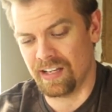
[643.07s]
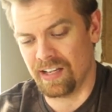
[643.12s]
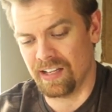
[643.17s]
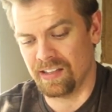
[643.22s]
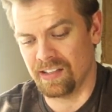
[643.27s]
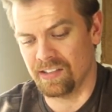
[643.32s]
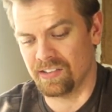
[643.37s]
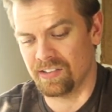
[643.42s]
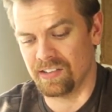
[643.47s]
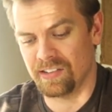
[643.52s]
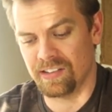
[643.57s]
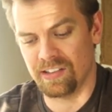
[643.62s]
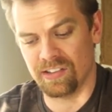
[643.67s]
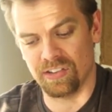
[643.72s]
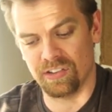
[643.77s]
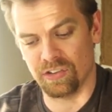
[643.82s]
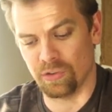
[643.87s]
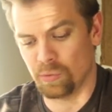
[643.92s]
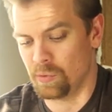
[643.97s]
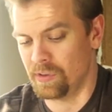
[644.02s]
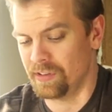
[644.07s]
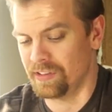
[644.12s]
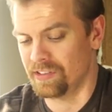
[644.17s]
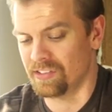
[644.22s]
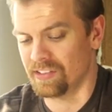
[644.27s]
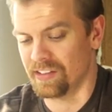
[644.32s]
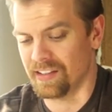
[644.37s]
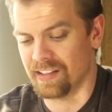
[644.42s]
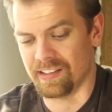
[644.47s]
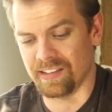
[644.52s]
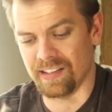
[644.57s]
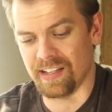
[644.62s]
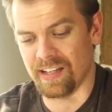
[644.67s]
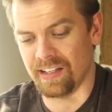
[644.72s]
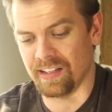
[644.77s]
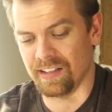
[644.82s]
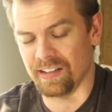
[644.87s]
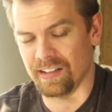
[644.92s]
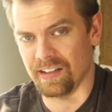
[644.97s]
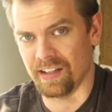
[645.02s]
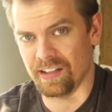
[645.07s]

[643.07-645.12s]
and this is a really slick thing.